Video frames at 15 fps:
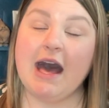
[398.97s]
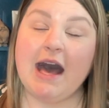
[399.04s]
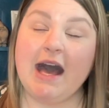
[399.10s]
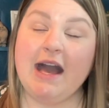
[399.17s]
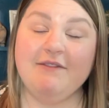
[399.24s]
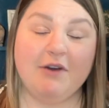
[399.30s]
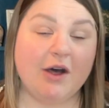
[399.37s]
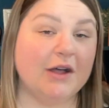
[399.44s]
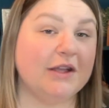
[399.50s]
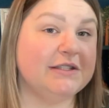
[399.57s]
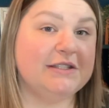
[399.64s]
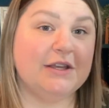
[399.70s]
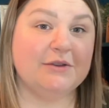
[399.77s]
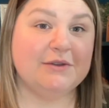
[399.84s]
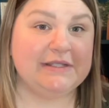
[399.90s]
I've
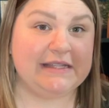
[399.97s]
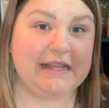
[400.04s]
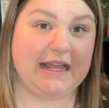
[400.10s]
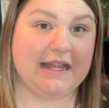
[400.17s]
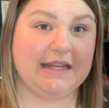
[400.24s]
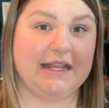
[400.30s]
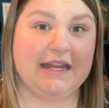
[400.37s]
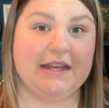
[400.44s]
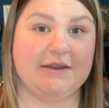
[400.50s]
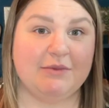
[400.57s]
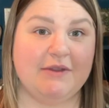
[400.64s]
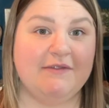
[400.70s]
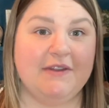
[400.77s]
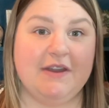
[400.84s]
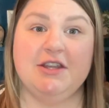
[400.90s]
also sanded and
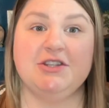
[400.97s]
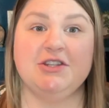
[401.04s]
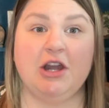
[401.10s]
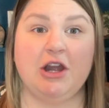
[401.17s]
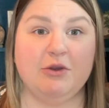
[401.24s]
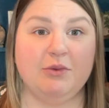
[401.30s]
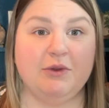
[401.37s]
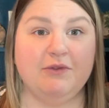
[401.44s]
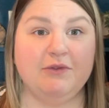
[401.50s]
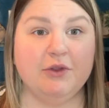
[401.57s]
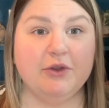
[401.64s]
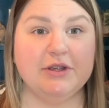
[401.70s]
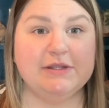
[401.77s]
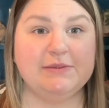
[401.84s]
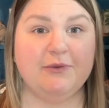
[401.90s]
refinished hardwood
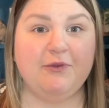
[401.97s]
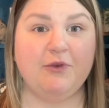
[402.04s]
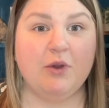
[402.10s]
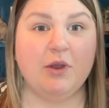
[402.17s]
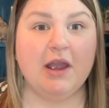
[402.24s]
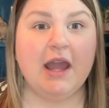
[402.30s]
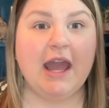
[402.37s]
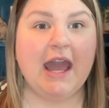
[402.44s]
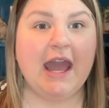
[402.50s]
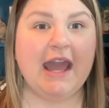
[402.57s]
floors before,